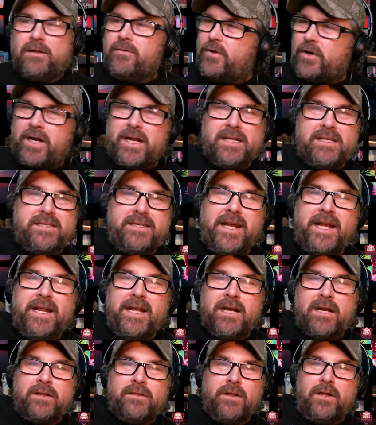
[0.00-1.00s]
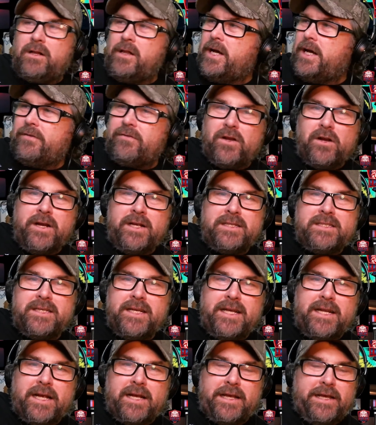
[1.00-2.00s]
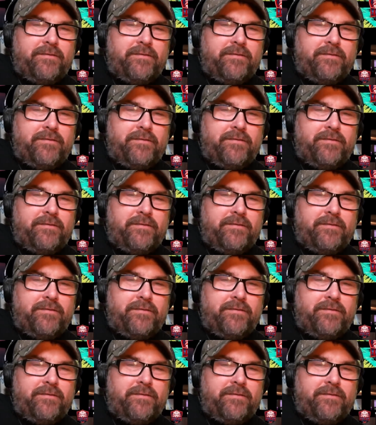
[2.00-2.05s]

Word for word: they're conceding. Look, look, at they're conceding.